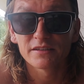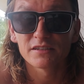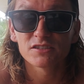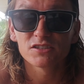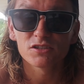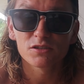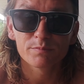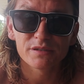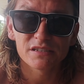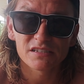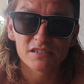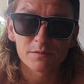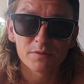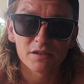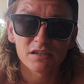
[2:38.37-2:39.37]
This should be
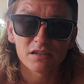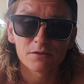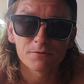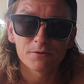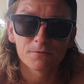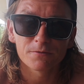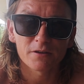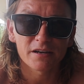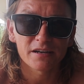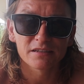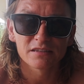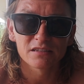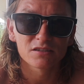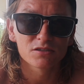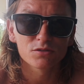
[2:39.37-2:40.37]
similar if you're
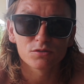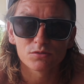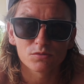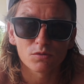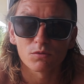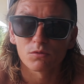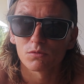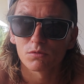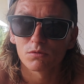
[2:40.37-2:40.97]
flying the 2, or